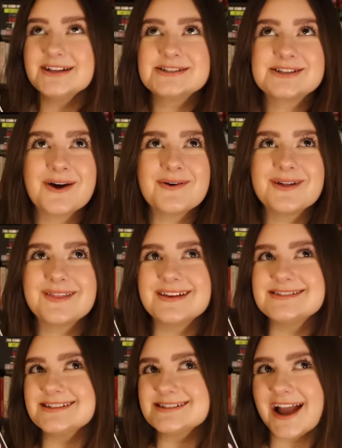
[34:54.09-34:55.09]
So
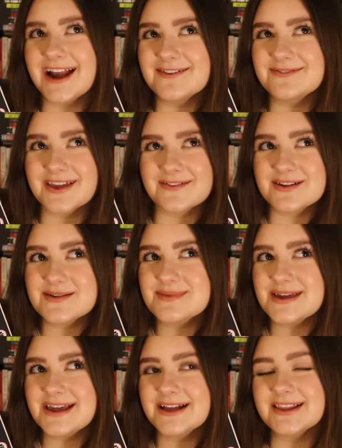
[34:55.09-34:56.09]
this is kind of giving
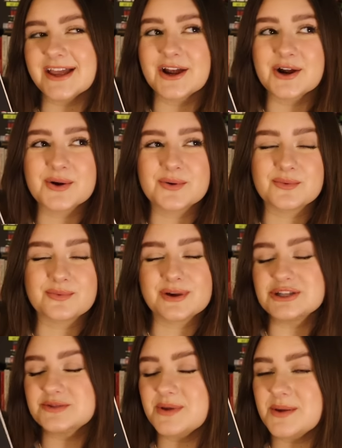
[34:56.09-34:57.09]
me like
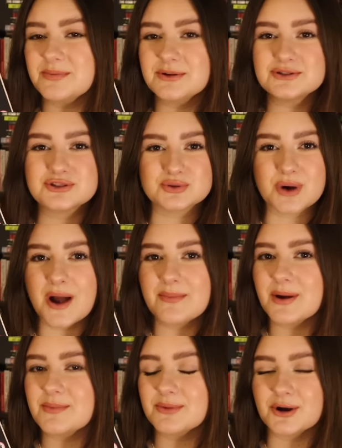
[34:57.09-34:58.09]
rich people
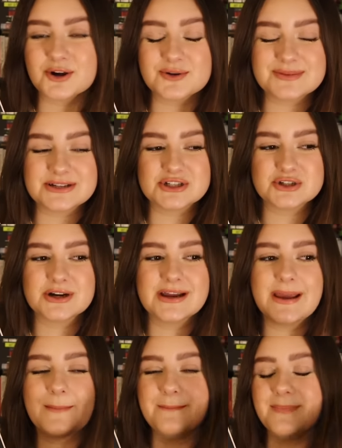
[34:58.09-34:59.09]
drama murder
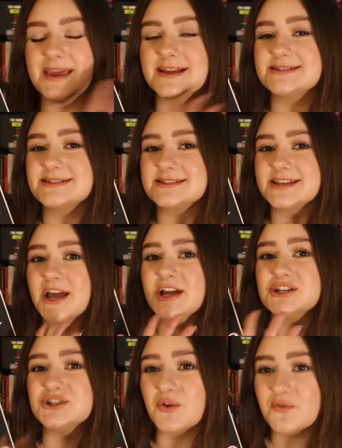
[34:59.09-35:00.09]
mystery meets
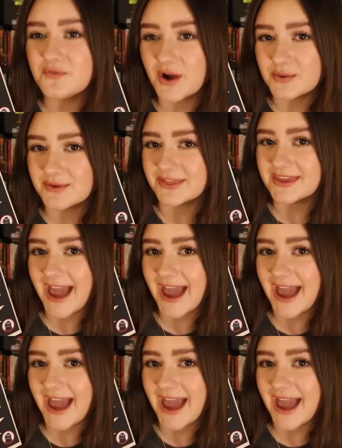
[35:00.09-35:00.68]
Don't Fuck With